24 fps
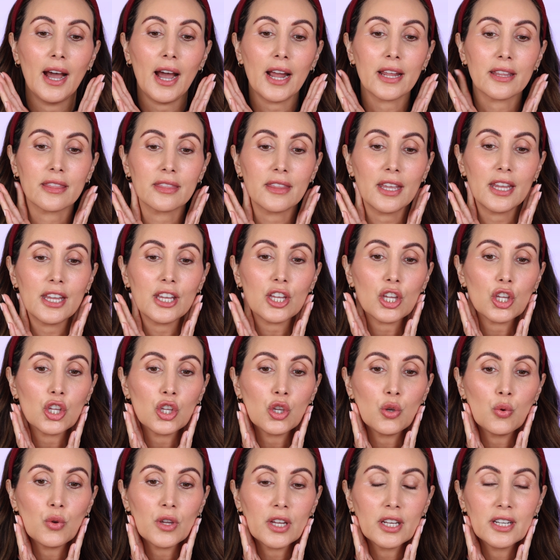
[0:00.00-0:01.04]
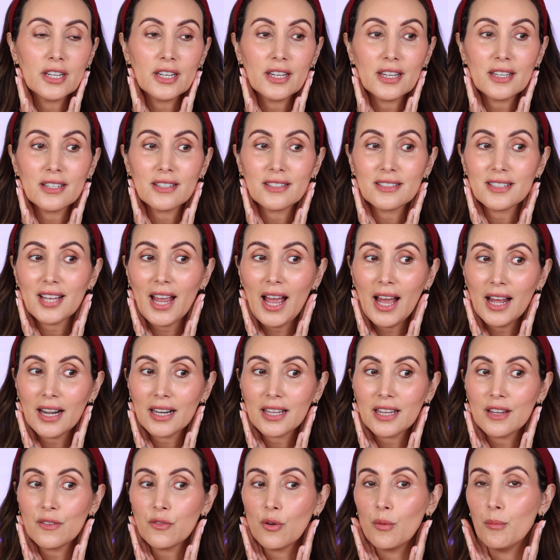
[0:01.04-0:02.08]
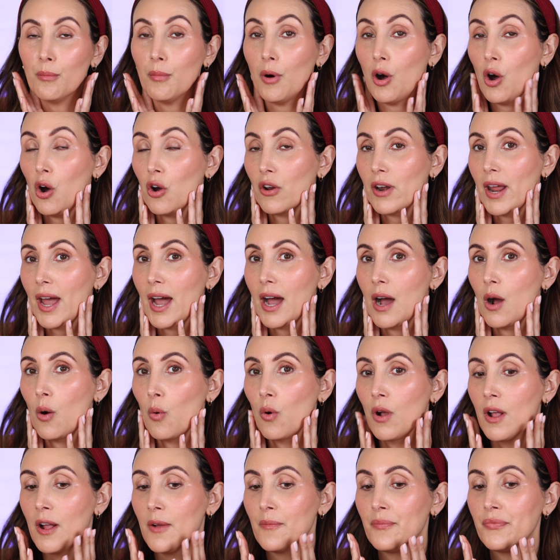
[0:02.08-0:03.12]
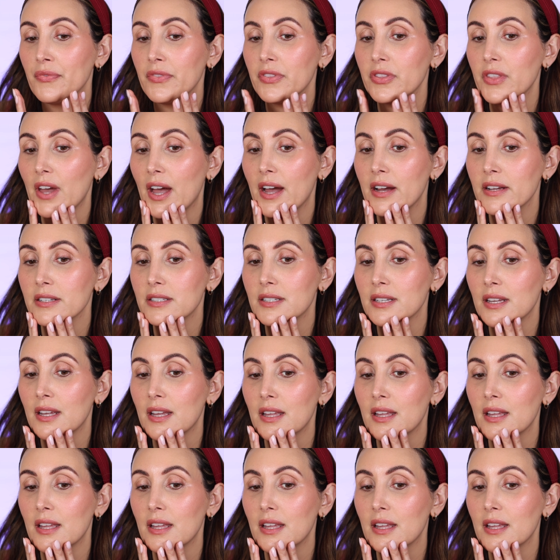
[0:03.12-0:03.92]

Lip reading: I think you can tell even more now that